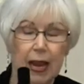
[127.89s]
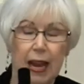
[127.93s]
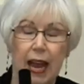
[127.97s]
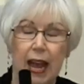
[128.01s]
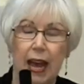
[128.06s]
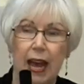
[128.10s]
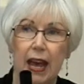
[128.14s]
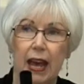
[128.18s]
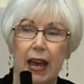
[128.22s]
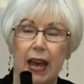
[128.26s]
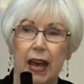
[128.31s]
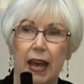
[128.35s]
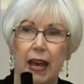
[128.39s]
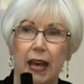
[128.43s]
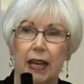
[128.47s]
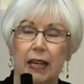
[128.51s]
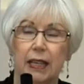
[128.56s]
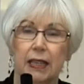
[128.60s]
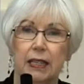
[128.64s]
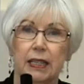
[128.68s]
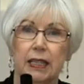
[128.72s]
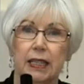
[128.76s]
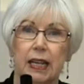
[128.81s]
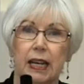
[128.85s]

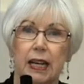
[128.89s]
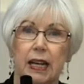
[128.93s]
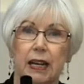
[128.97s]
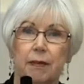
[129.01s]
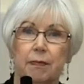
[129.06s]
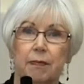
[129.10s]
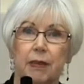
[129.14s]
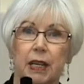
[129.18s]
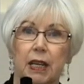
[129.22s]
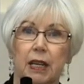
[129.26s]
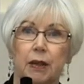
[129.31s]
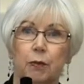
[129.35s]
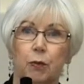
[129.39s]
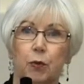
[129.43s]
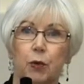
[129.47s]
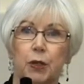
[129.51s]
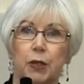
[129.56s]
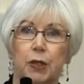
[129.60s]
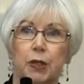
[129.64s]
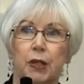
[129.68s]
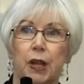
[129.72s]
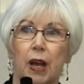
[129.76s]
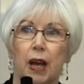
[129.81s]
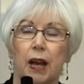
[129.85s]
And it
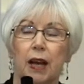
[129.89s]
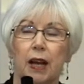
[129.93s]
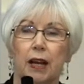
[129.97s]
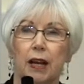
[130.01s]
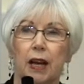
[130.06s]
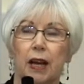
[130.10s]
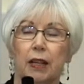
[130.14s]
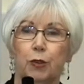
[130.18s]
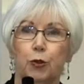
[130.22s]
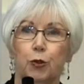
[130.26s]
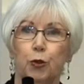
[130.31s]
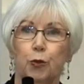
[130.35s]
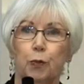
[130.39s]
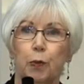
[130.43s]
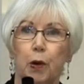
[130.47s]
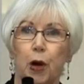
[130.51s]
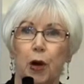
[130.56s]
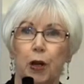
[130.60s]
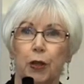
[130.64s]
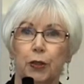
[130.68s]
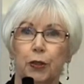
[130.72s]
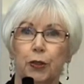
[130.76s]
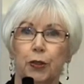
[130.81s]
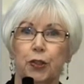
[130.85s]
was a true
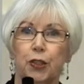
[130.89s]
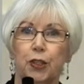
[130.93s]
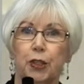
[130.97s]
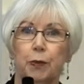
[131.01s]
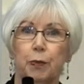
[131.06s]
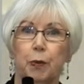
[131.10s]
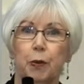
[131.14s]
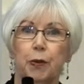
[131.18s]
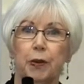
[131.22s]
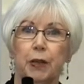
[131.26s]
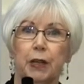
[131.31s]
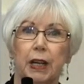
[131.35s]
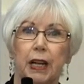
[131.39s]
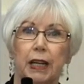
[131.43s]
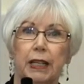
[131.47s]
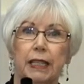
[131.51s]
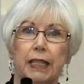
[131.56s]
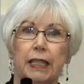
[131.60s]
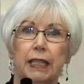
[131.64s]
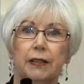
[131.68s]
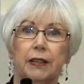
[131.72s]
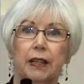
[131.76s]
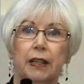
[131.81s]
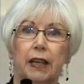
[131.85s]
partnership with an
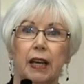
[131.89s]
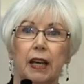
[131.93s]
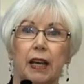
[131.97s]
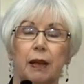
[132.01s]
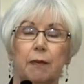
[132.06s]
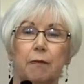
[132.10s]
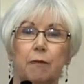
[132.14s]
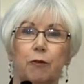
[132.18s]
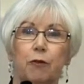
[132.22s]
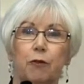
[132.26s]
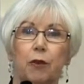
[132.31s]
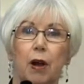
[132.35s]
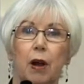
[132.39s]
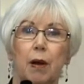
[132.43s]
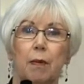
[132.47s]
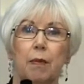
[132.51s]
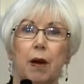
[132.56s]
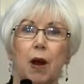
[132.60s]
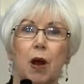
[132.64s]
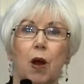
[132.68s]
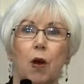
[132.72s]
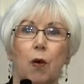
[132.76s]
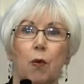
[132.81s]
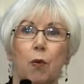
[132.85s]
idea that came from
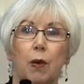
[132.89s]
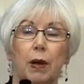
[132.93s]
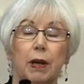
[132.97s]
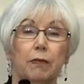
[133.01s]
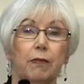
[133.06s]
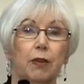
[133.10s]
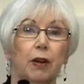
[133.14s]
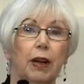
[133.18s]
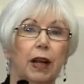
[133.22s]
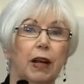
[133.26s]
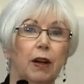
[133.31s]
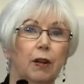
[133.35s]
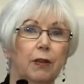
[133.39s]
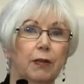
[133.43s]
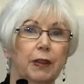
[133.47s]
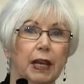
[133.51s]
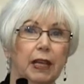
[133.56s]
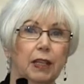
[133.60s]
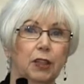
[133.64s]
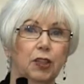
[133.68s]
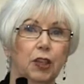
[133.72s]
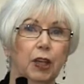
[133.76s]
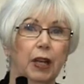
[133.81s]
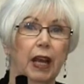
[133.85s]
one of our health
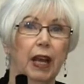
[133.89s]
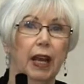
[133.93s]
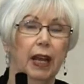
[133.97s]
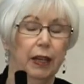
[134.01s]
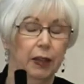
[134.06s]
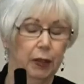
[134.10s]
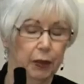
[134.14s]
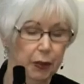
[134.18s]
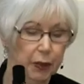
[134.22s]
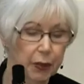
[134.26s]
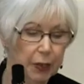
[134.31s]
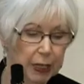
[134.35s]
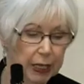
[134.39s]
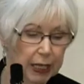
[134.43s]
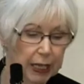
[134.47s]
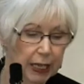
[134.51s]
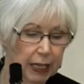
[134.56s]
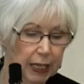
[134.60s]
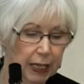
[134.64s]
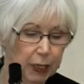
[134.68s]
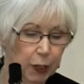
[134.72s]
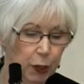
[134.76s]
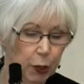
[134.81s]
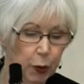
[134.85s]
educators
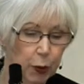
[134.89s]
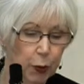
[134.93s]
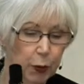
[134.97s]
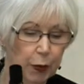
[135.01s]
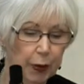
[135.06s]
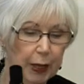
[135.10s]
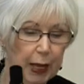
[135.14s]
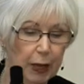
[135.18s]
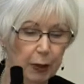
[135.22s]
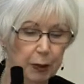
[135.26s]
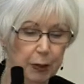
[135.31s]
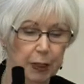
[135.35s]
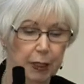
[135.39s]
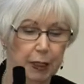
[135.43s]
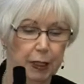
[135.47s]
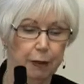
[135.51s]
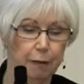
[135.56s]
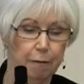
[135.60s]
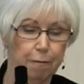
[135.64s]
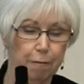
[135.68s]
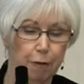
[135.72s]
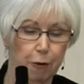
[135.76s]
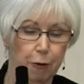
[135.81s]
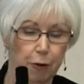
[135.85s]
in
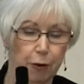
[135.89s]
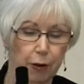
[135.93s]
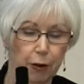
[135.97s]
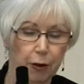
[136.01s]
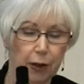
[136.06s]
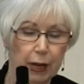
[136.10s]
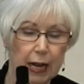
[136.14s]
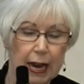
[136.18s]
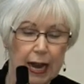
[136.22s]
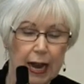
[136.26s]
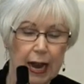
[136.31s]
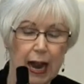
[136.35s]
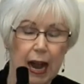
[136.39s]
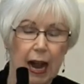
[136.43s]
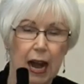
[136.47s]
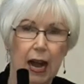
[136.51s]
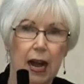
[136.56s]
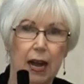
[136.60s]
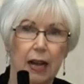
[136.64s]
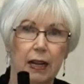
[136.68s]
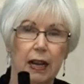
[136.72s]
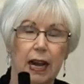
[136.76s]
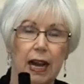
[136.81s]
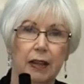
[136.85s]
2004.
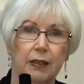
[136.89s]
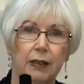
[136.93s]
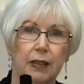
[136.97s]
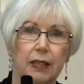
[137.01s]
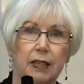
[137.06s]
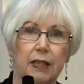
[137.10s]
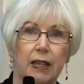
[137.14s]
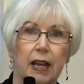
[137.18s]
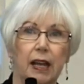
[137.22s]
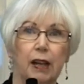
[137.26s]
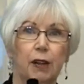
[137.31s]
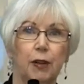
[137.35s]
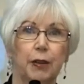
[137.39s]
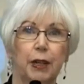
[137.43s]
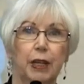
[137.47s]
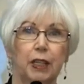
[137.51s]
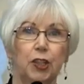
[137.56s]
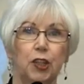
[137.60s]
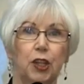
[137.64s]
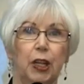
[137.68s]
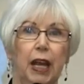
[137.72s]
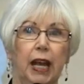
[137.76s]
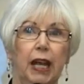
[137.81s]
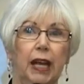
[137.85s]
And this health
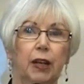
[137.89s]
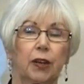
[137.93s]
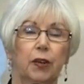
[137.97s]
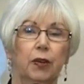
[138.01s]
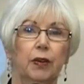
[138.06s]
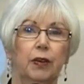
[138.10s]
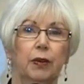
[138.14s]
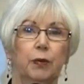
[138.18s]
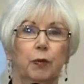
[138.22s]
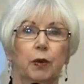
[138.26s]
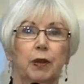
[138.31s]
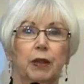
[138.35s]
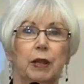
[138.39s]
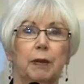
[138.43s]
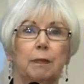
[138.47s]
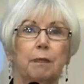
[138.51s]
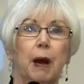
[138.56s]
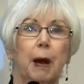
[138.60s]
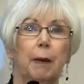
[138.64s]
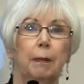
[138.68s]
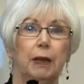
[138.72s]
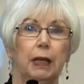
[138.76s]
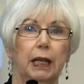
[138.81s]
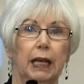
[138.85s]
educator within
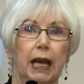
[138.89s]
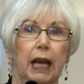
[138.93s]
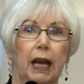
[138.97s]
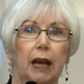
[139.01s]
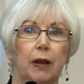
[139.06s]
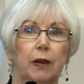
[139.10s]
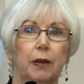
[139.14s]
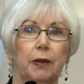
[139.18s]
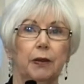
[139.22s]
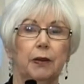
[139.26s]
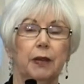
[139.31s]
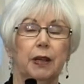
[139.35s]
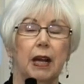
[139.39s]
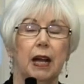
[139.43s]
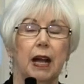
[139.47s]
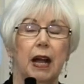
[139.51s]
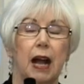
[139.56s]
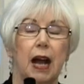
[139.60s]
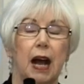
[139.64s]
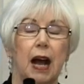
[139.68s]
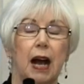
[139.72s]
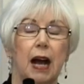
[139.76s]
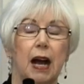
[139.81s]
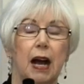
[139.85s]
public health
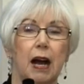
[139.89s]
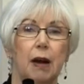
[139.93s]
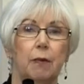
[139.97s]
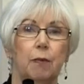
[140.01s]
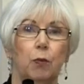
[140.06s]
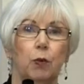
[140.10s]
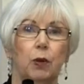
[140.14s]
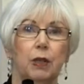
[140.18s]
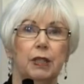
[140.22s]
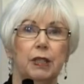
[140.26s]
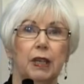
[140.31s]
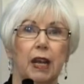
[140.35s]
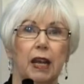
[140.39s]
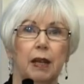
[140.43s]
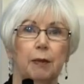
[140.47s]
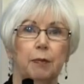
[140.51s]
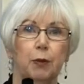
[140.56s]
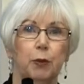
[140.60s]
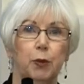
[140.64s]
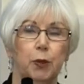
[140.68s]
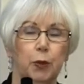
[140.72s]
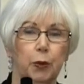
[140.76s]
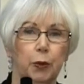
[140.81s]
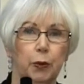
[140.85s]
was able
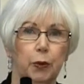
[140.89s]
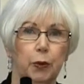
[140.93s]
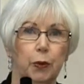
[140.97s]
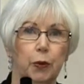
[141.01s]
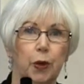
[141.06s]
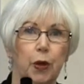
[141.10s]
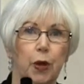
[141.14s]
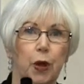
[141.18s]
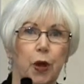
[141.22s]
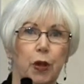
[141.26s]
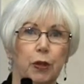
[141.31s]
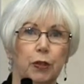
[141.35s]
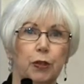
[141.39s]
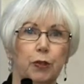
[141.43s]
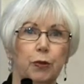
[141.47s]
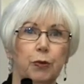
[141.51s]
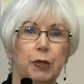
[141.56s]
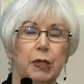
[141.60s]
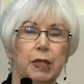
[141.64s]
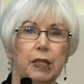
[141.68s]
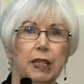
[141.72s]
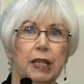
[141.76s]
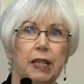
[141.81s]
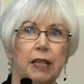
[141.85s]
to
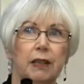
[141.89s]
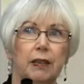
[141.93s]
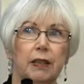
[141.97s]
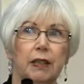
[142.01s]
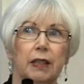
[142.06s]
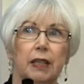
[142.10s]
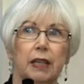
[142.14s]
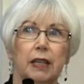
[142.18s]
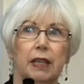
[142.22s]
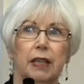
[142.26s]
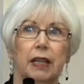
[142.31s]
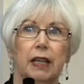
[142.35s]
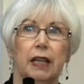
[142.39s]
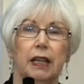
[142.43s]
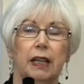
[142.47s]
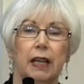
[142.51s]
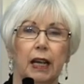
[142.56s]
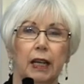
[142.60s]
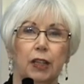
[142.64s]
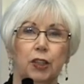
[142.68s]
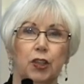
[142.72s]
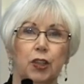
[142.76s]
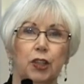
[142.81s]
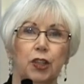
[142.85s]
see the
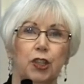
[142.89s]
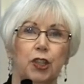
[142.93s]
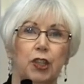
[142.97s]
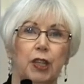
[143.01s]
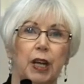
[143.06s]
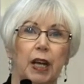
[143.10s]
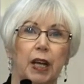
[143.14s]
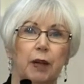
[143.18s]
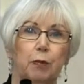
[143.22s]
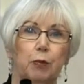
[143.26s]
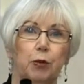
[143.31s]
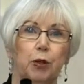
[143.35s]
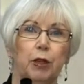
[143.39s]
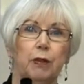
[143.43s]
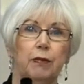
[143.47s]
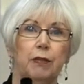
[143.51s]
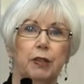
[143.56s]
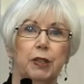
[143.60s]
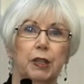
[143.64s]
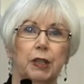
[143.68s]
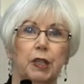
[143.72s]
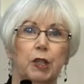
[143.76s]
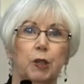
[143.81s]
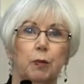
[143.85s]
connection. She had
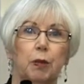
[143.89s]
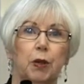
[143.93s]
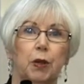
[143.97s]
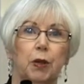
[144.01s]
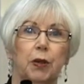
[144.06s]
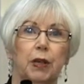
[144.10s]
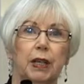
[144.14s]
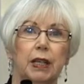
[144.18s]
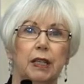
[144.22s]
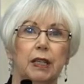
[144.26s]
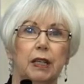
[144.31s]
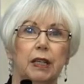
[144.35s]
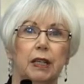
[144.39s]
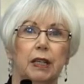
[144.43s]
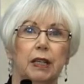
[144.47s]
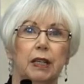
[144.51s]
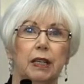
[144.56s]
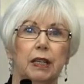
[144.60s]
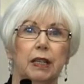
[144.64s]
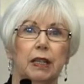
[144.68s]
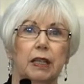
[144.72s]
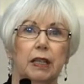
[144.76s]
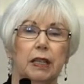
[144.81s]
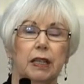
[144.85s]
previous experience
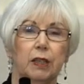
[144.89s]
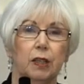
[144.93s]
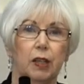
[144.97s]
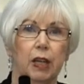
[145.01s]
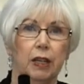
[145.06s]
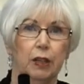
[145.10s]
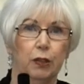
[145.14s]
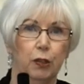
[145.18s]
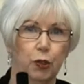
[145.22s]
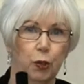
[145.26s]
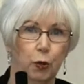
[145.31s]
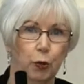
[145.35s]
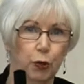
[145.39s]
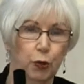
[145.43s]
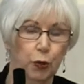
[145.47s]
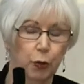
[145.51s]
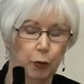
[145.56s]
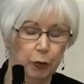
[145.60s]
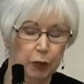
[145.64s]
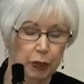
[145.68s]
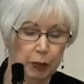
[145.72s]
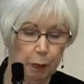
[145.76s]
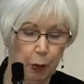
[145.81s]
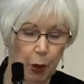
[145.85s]
in social
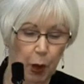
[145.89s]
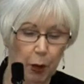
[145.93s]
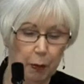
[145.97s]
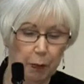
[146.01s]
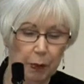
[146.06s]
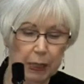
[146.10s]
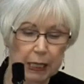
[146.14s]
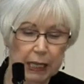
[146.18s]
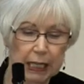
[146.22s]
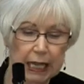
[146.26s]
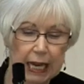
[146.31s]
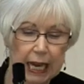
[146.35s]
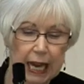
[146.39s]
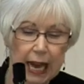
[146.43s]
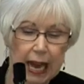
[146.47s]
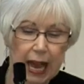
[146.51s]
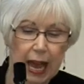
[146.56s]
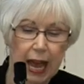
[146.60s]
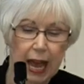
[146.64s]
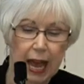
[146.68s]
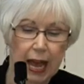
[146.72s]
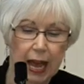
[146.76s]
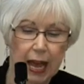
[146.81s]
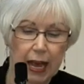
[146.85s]
department
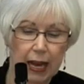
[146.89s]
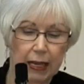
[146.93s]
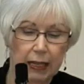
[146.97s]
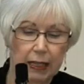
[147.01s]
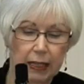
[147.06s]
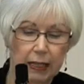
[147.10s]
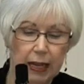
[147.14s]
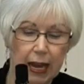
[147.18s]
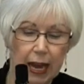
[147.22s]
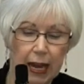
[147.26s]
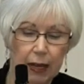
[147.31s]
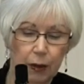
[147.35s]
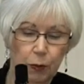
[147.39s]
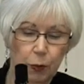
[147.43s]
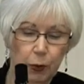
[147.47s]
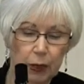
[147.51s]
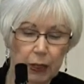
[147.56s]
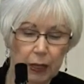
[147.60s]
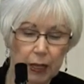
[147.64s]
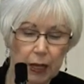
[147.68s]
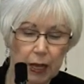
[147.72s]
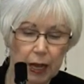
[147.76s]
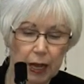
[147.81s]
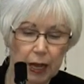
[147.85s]
and had
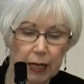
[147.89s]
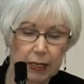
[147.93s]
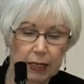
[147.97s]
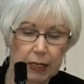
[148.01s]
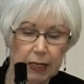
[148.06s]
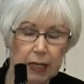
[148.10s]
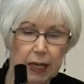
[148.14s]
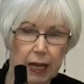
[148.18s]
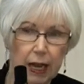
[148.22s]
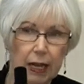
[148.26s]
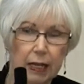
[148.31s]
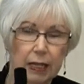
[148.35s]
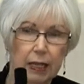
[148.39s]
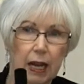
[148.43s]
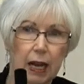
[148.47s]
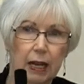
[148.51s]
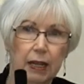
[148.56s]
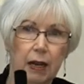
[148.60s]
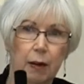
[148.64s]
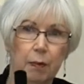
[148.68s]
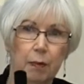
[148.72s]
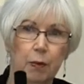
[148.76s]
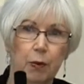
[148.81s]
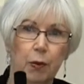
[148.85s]
realized that a
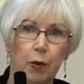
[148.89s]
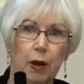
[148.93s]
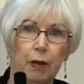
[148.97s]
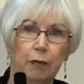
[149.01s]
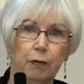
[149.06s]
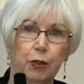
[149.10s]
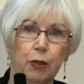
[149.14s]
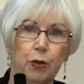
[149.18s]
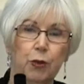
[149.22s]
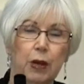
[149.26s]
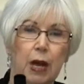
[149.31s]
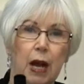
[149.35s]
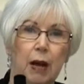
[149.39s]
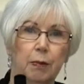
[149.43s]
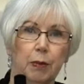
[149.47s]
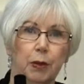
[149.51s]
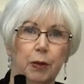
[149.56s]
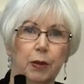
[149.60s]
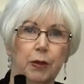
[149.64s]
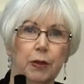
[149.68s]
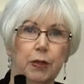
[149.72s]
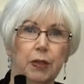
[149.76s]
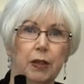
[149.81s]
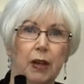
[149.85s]
number of
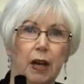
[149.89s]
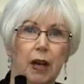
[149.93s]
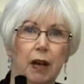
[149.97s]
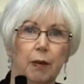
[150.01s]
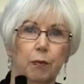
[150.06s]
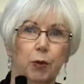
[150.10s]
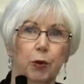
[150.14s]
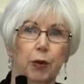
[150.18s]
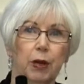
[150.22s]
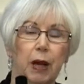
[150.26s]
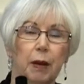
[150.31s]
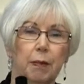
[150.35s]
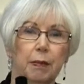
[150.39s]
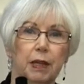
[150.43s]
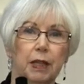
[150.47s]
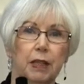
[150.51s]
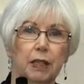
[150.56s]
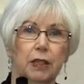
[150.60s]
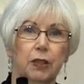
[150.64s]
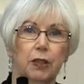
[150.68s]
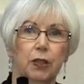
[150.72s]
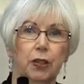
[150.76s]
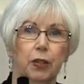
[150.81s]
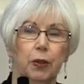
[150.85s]
newcomers were coming
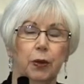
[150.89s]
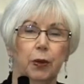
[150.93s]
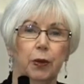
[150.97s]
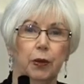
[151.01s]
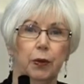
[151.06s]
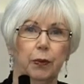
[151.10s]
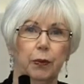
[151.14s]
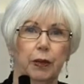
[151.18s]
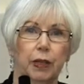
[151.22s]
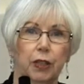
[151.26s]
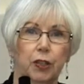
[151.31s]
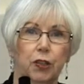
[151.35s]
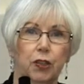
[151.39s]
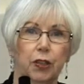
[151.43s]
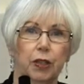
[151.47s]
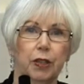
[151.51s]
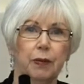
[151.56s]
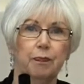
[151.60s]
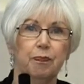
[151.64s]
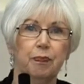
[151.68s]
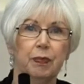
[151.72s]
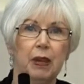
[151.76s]
into York Region,